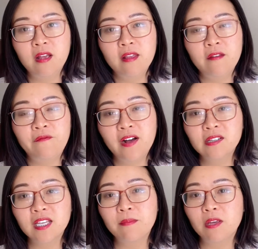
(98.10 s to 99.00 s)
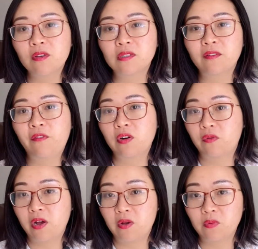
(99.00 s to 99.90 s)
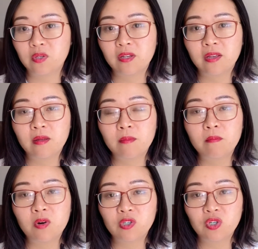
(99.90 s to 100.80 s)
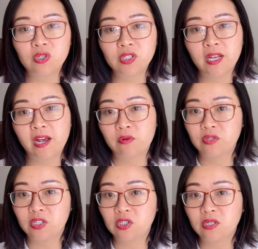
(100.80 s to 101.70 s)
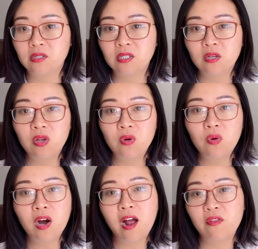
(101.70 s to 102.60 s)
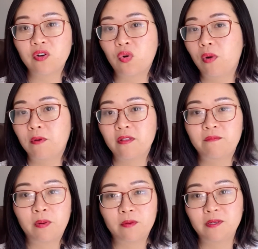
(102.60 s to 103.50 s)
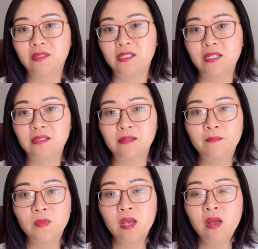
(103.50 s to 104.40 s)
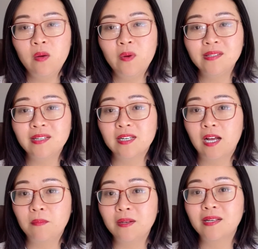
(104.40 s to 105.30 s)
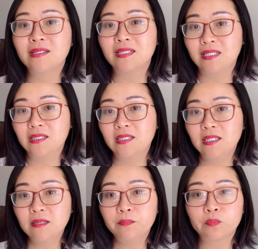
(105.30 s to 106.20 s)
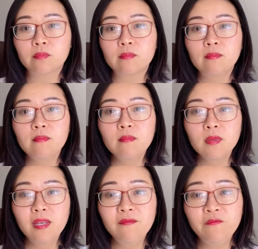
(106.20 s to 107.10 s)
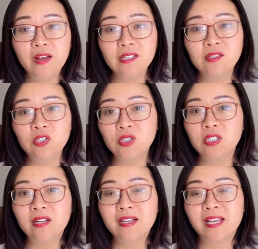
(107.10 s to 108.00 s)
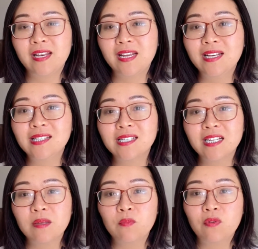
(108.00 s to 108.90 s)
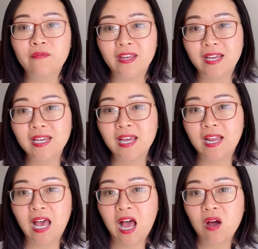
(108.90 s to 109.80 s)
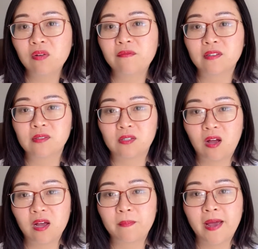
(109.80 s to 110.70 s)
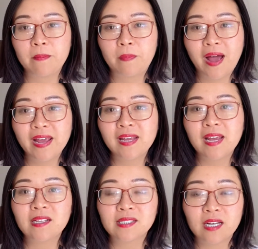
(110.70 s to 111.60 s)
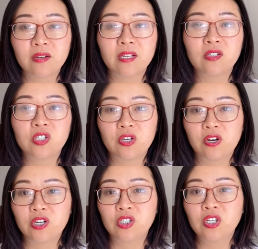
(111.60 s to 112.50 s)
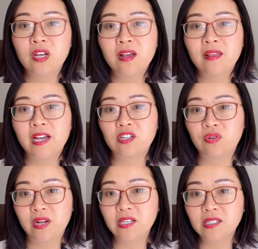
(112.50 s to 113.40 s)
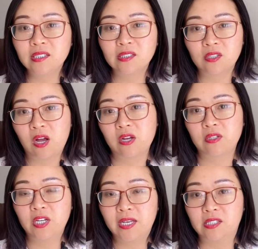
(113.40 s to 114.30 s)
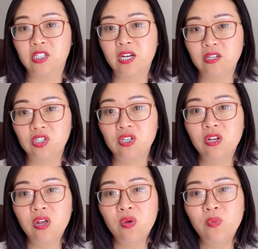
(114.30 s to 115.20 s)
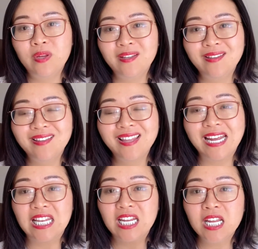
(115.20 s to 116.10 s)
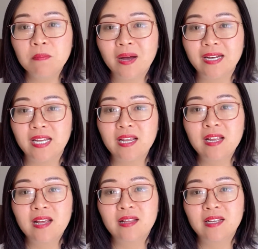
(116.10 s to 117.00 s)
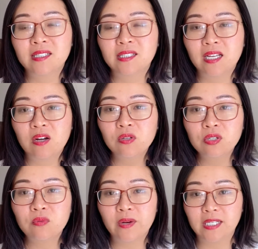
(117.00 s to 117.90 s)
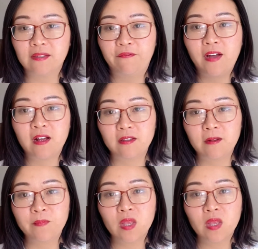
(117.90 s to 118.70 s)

The funds can be used for growth, mergers and acquisitions, or other corporate purposes. Once the company is listed, investors can easily move in and out of the stock by buying and selling shares that trades on the stock exchange. When they need money, they sell to raise funds.